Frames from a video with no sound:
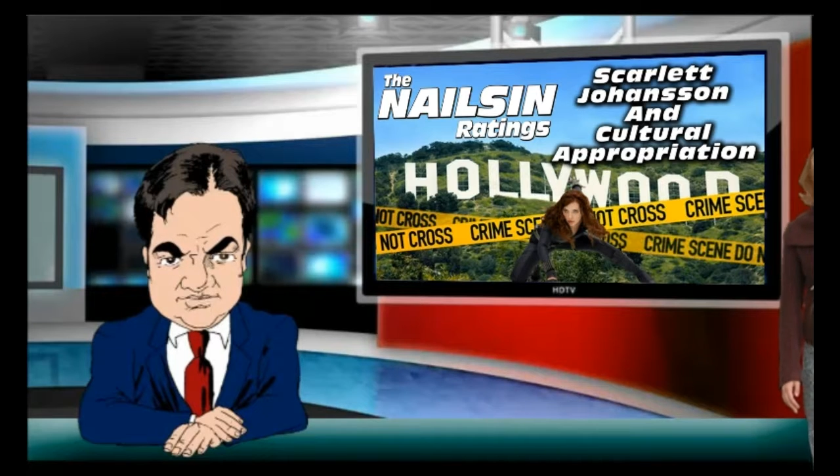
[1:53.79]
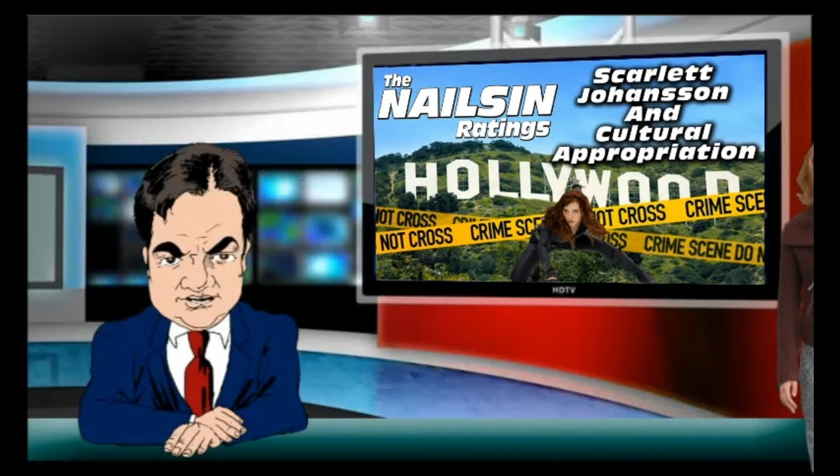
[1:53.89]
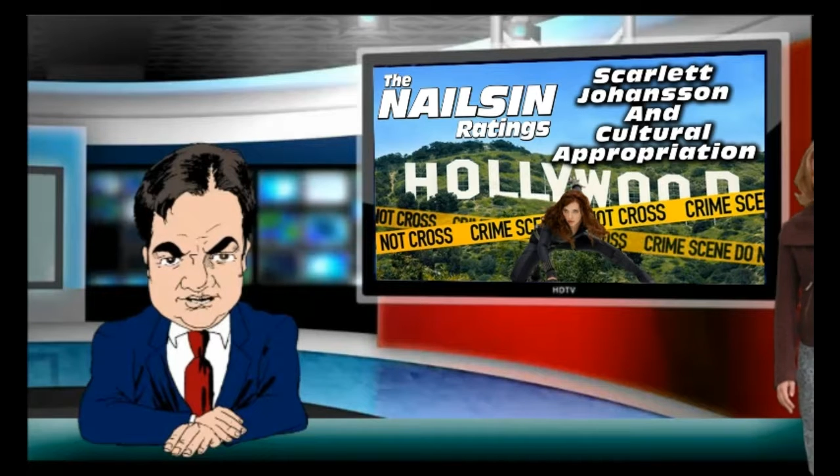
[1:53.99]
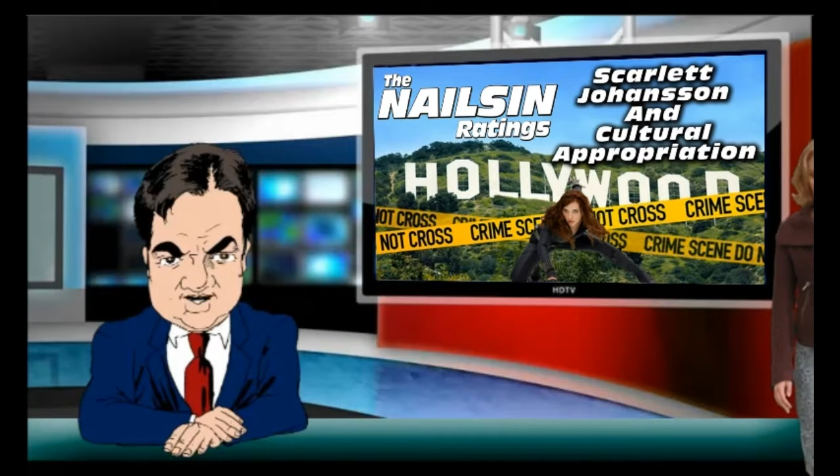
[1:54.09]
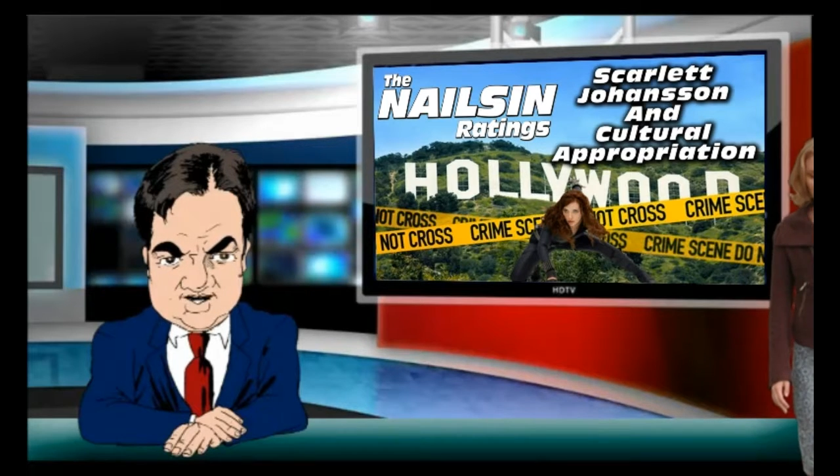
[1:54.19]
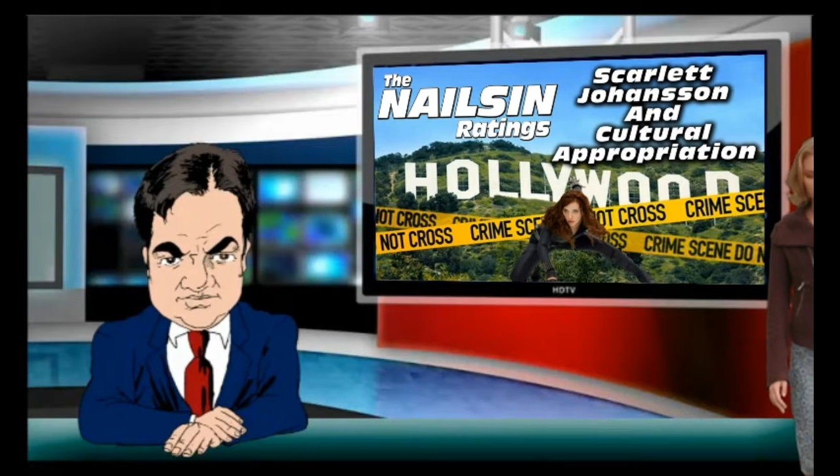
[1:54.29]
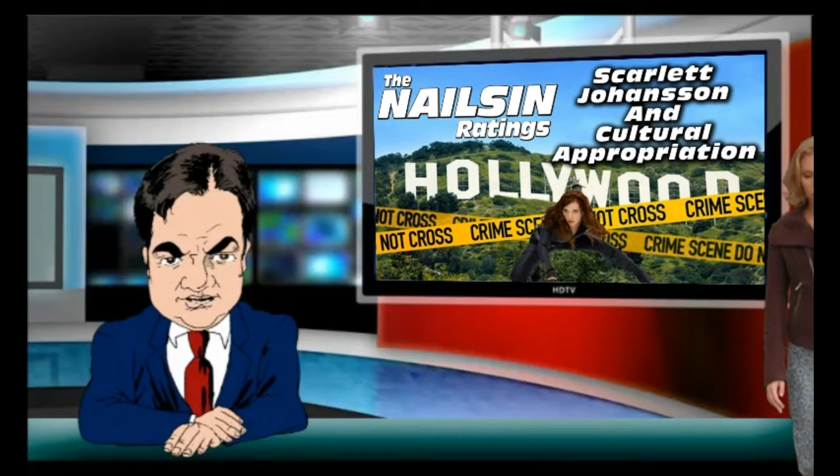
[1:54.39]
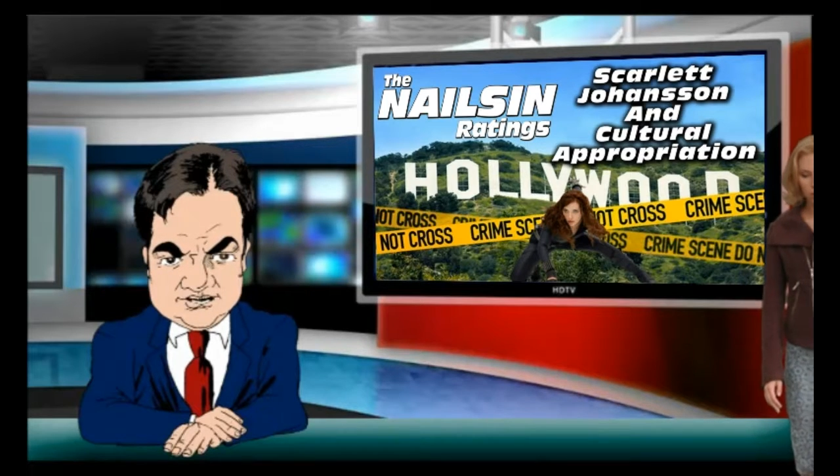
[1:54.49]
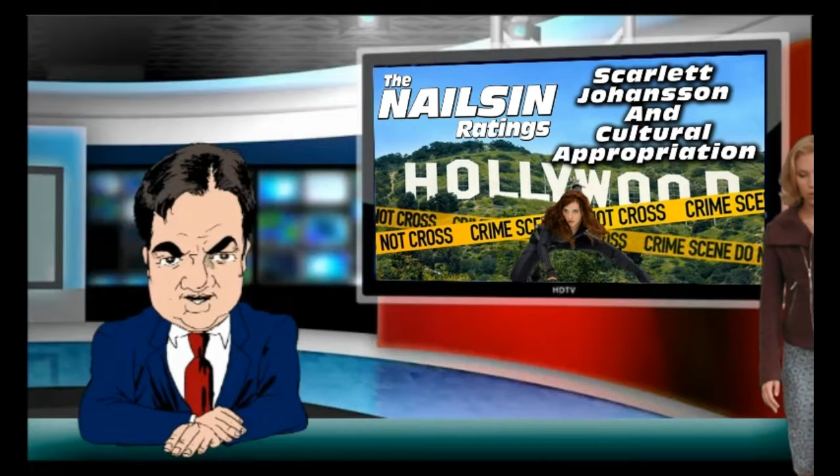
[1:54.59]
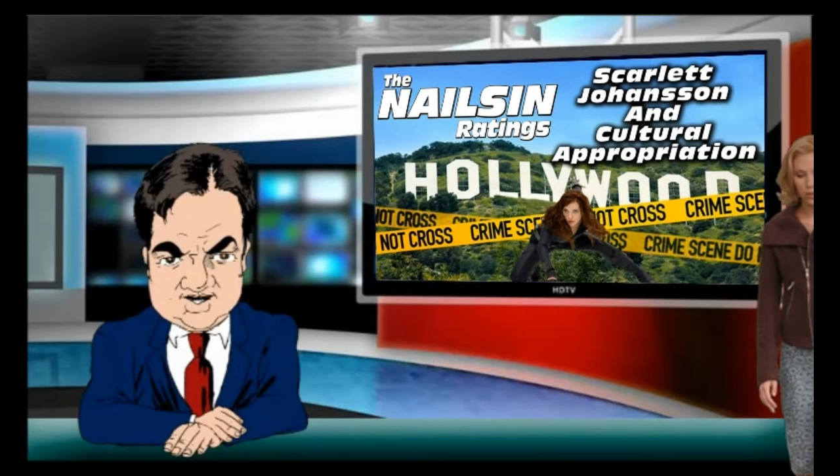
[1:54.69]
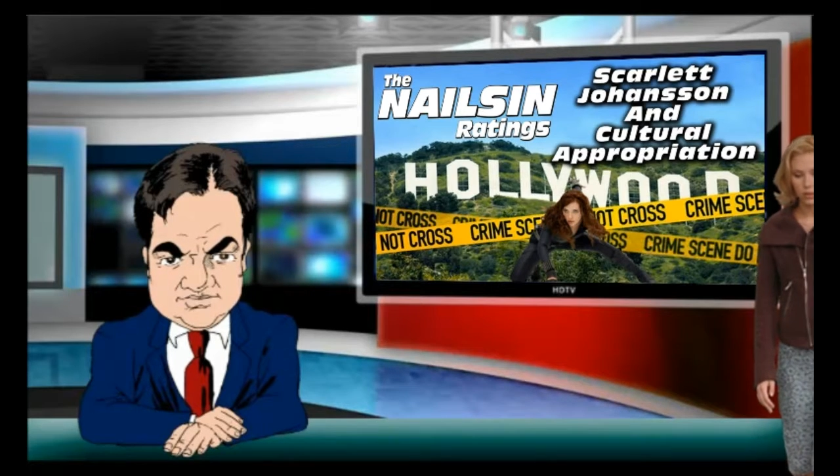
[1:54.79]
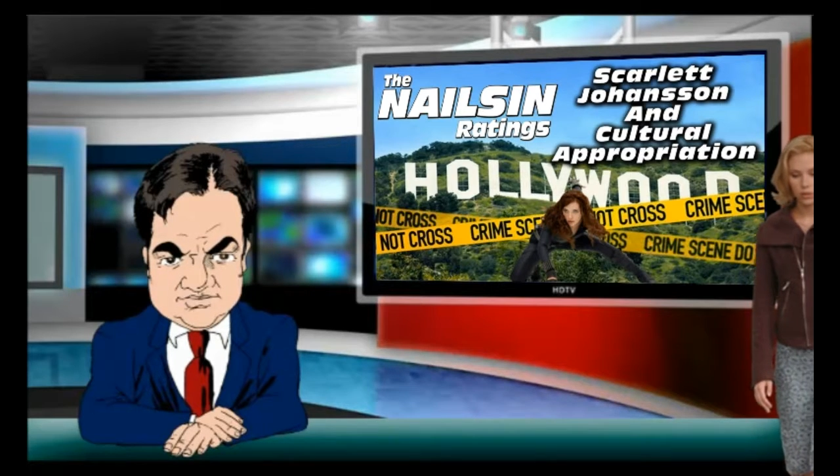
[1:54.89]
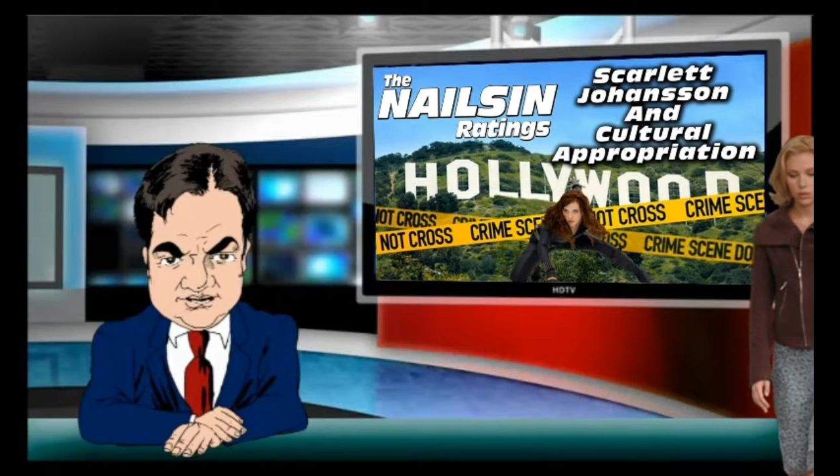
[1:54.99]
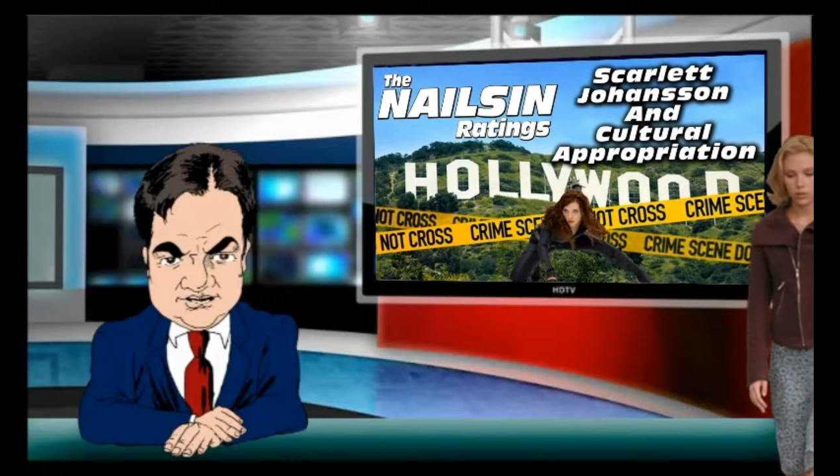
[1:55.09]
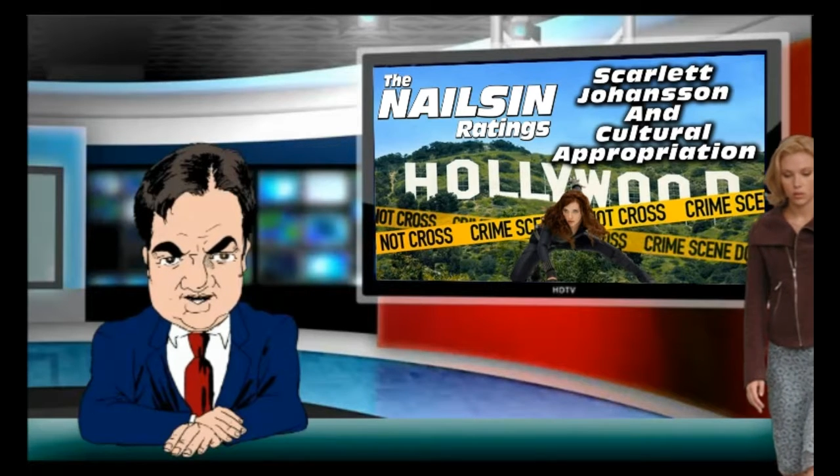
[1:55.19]
I've decided to
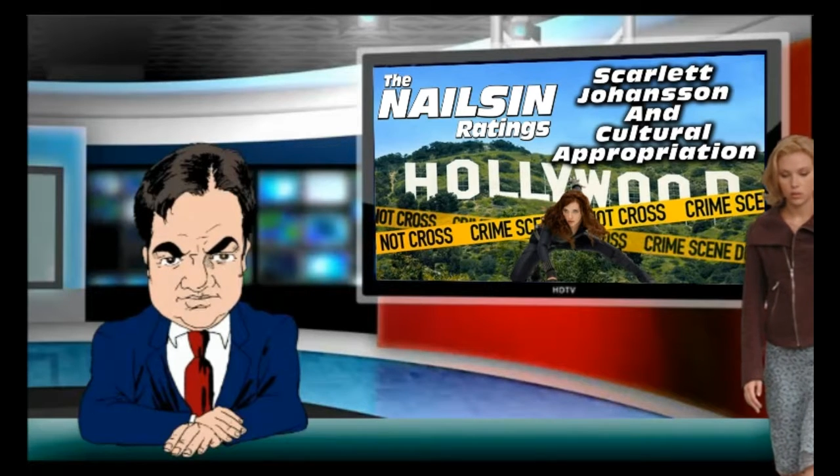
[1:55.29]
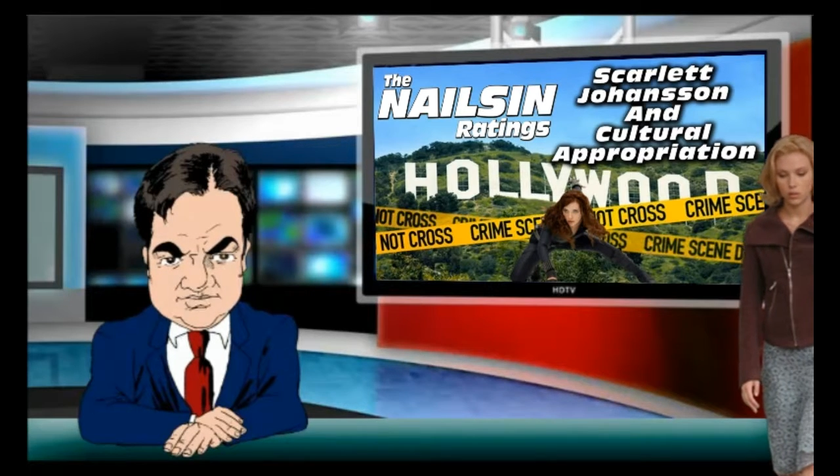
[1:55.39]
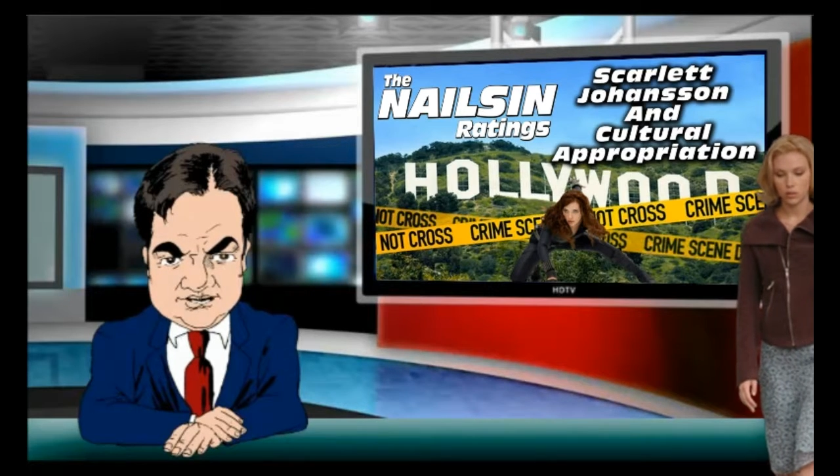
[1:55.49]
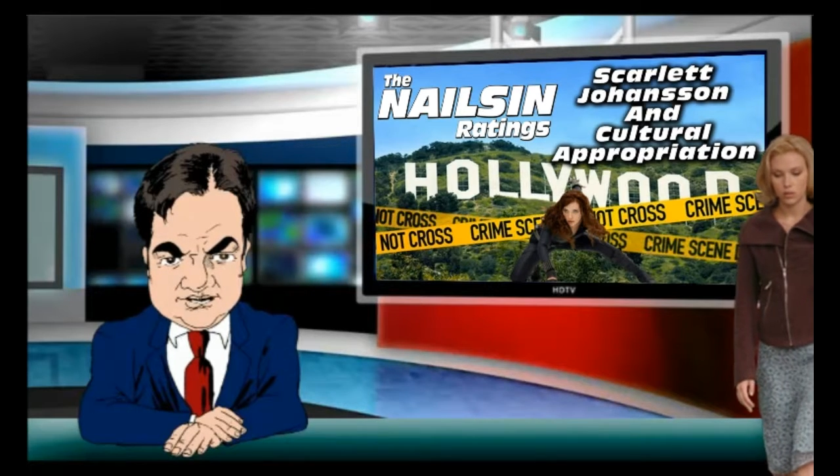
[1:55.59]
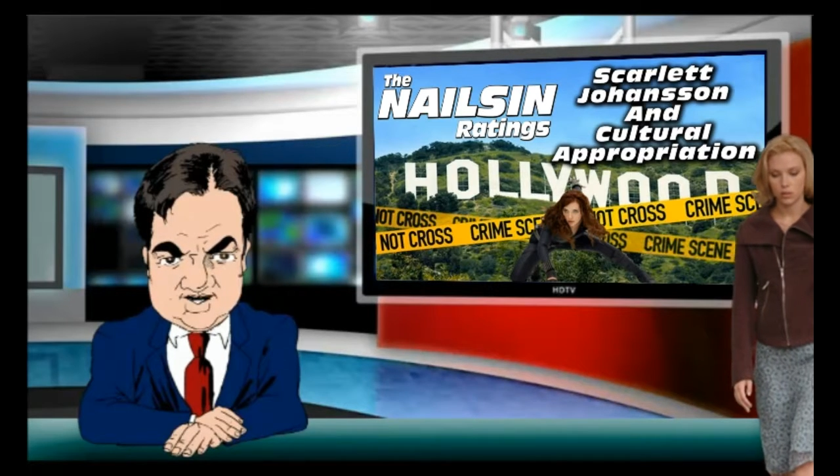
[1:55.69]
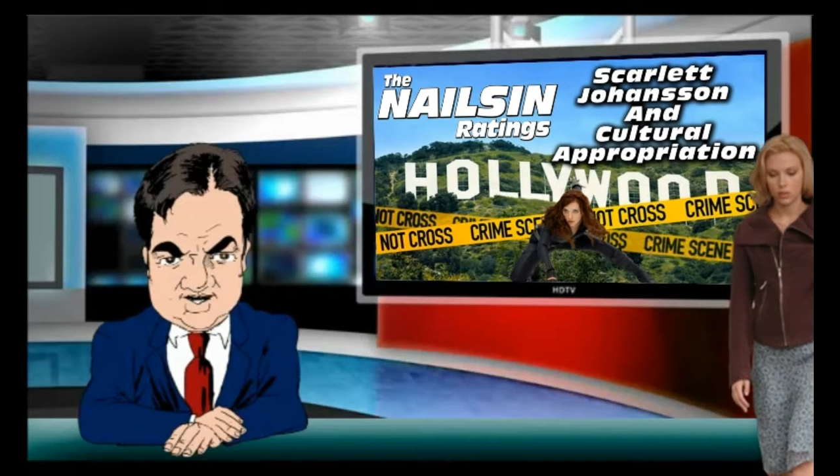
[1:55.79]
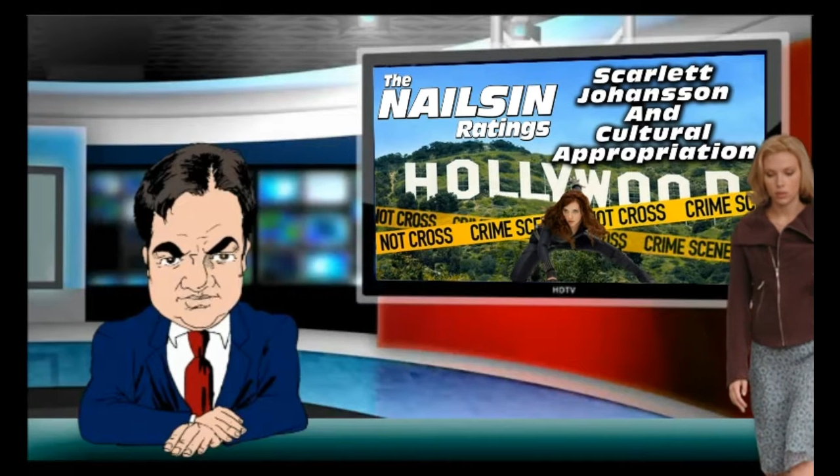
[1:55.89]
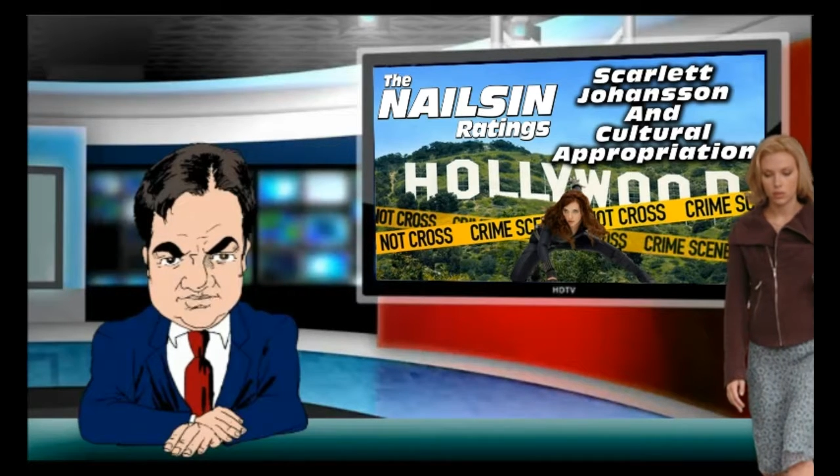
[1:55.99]
respectfully withdraw